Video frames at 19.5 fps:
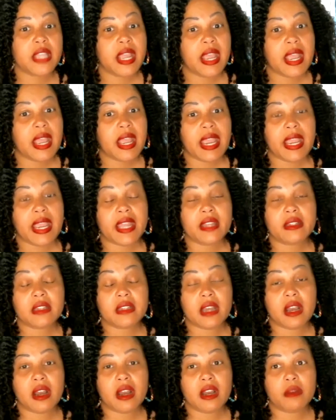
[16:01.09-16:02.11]
and
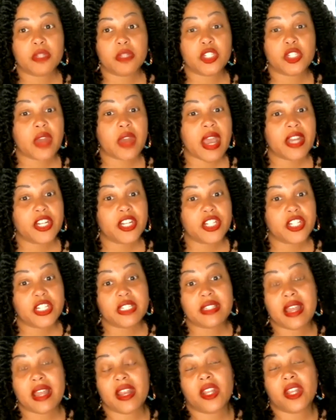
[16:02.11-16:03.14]

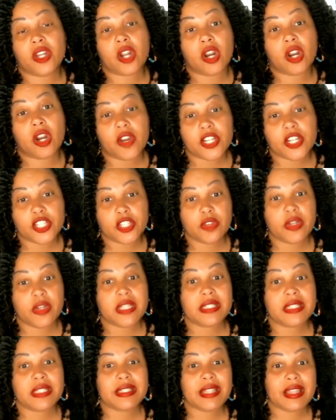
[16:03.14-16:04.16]
strategies that encourage
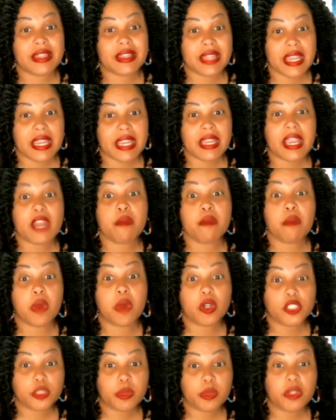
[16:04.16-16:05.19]
students to think in
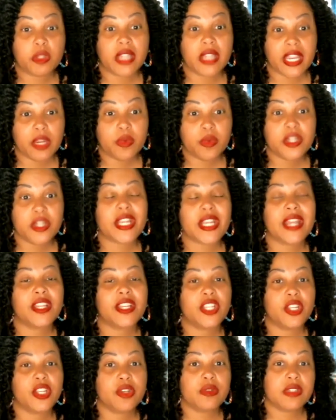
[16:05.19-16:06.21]
multiple language
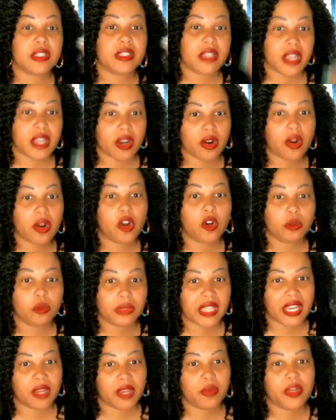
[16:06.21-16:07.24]
and use their home
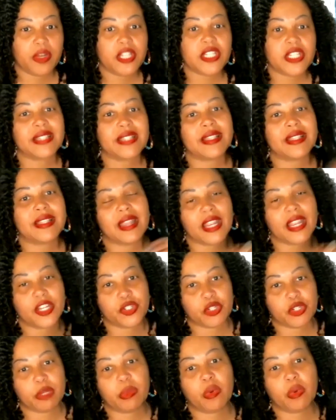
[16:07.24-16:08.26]
language as an
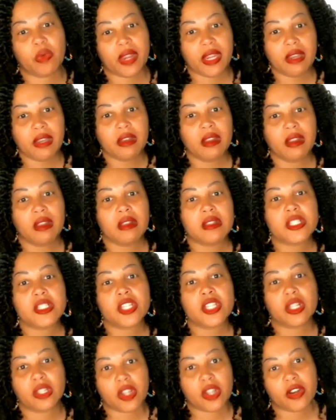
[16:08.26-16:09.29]
entry point
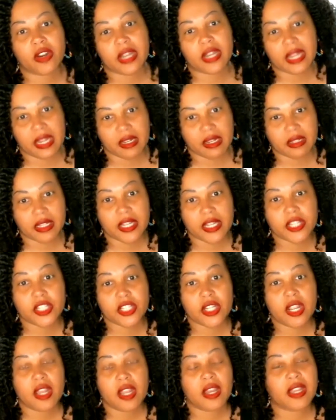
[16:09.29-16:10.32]
to learn
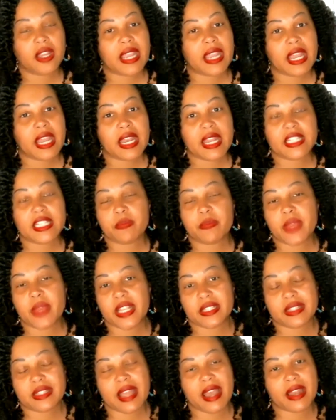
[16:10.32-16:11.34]
English. Again,
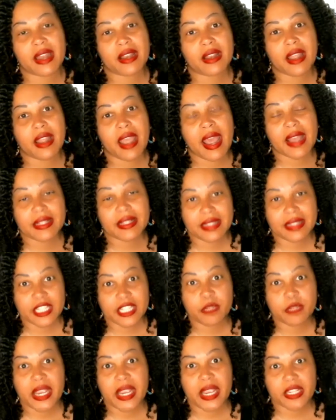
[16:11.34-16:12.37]
it's that
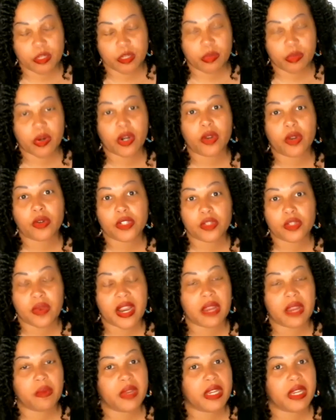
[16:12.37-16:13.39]
assets-based approach,
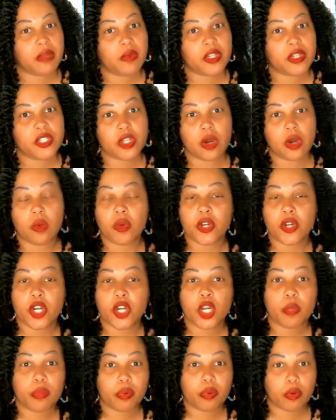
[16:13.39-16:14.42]
right? We don't want
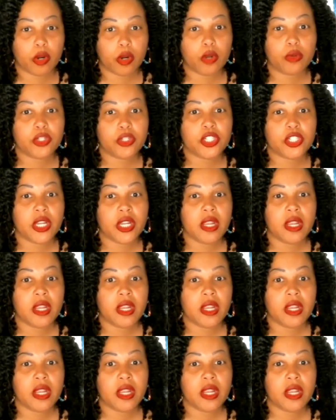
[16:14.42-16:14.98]
to approach